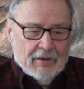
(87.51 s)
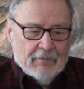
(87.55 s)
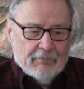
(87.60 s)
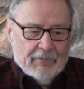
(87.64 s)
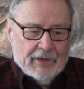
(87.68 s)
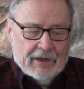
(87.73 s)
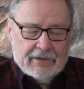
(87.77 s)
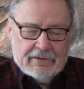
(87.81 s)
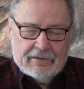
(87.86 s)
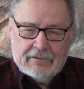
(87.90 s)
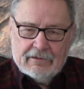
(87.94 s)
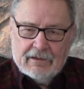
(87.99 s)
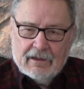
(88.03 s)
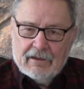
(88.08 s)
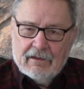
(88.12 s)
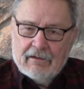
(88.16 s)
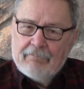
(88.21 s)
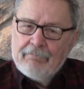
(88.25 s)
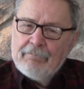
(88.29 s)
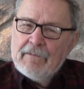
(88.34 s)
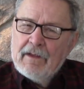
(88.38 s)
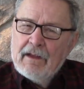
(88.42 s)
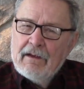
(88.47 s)

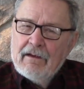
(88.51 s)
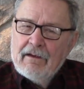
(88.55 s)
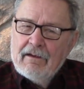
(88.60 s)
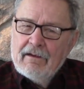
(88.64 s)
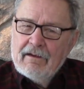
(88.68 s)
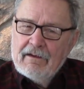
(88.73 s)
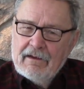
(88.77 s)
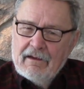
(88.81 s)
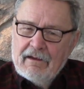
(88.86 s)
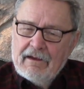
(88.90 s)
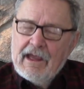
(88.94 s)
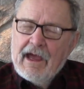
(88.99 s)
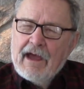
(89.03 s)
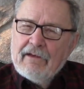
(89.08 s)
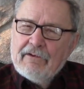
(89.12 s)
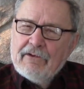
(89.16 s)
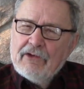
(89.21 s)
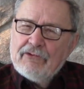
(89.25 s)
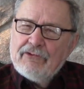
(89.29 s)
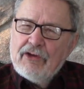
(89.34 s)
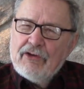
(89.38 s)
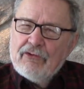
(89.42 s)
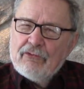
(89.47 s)
But yeah,
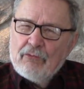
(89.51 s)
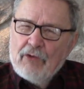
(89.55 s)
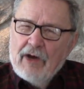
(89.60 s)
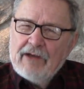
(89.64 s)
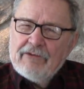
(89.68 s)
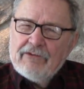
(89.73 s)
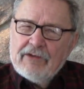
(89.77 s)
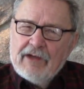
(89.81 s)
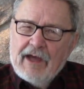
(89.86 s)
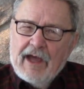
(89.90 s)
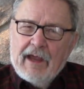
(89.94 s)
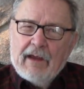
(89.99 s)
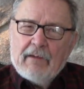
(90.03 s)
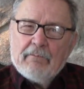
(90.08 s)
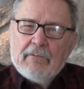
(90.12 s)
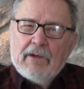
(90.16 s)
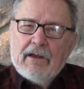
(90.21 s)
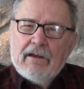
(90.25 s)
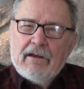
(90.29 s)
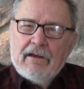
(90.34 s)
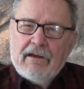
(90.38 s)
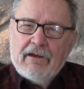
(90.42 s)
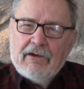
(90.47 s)
this is one time
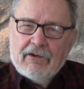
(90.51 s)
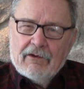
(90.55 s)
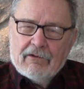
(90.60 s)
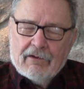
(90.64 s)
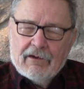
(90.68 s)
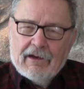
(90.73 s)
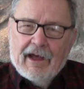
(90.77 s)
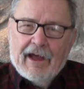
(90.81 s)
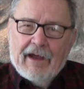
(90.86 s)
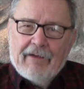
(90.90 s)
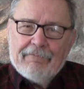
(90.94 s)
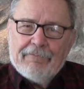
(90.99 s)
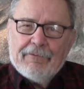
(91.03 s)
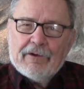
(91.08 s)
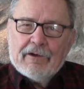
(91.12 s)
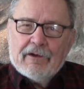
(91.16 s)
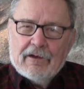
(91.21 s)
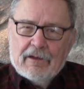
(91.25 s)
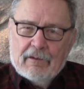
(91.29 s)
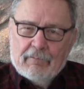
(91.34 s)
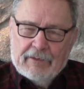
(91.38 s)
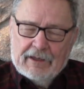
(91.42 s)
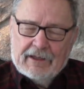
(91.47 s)
in your life you're
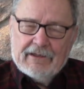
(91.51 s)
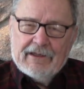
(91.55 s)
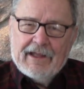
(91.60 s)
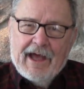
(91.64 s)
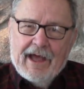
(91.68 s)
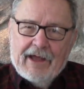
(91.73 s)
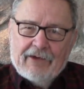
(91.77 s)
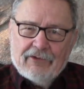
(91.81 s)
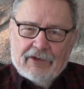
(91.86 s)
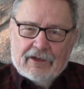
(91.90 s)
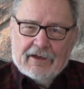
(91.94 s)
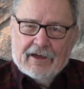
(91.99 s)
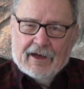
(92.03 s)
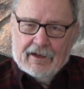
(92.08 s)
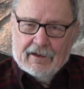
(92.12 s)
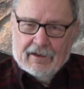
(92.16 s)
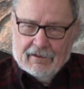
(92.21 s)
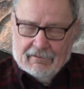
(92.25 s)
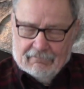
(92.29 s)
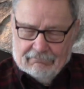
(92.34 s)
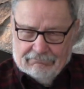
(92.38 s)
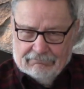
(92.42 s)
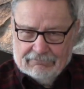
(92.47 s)
going to be glad you got
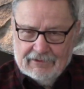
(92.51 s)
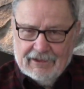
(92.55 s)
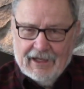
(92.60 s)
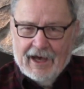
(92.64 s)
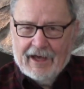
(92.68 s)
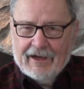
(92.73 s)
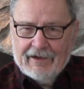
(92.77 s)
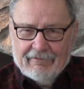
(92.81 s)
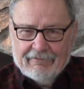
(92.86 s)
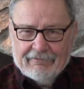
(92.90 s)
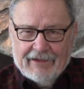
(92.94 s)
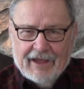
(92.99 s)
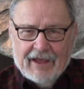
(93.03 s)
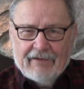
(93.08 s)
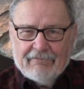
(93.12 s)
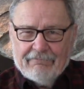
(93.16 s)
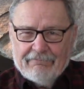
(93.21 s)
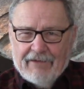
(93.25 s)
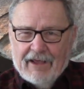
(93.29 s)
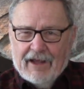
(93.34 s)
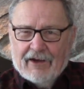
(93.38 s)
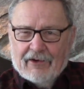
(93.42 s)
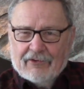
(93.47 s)
a lot of that
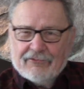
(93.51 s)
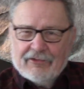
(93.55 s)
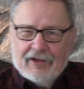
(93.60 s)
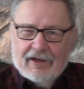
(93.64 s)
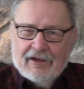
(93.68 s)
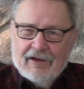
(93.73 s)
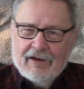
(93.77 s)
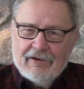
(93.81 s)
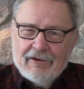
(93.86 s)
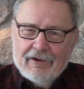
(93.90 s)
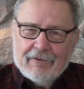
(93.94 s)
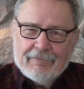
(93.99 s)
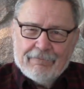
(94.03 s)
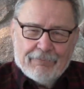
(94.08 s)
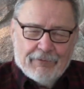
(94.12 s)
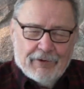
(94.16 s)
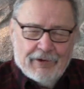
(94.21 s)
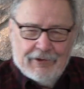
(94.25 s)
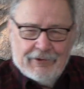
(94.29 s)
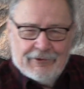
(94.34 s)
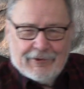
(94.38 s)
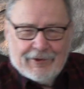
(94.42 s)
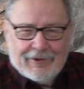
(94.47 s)
venison in your
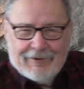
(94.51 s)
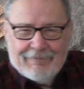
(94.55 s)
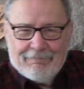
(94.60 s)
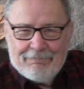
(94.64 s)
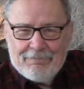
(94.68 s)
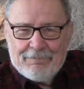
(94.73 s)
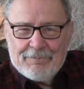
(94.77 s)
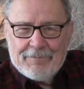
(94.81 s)
freezer.